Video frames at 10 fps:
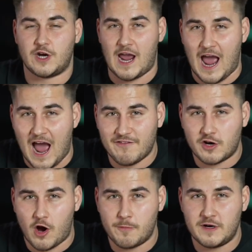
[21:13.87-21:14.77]
I have a
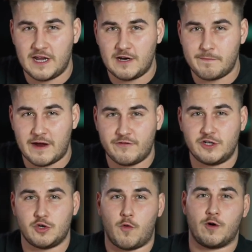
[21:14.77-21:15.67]
carbonated
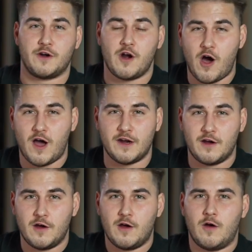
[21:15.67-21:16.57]
beverage or
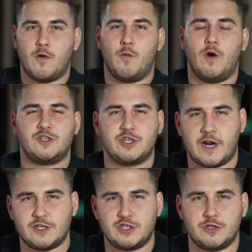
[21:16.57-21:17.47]
not? What should
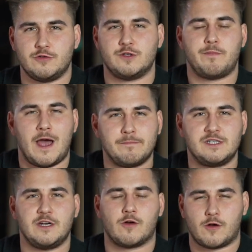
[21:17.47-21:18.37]
I choose,
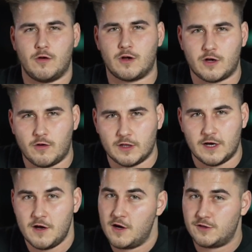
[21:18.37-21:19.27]
Pepsi or Coca-Cola?